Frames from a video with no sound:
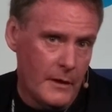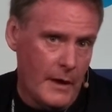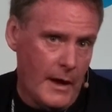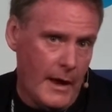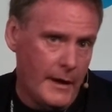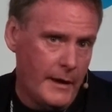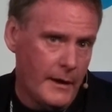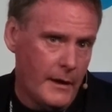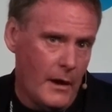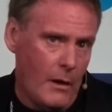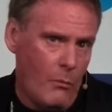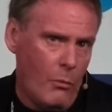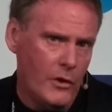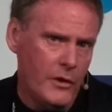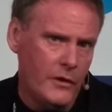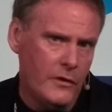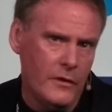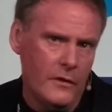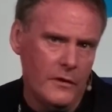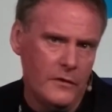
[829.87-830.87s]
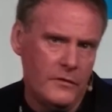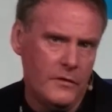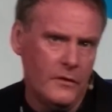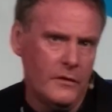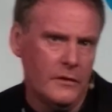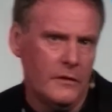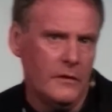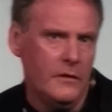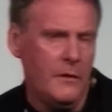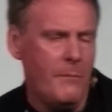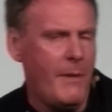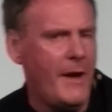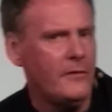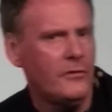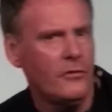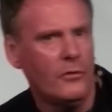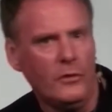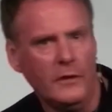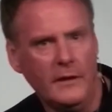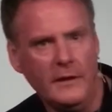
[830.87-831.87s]
And what you do is you
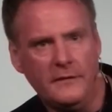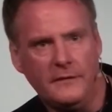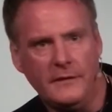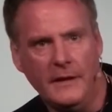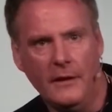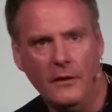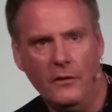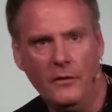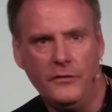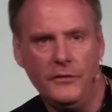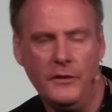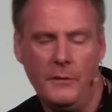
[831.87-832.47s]
measure all these sales,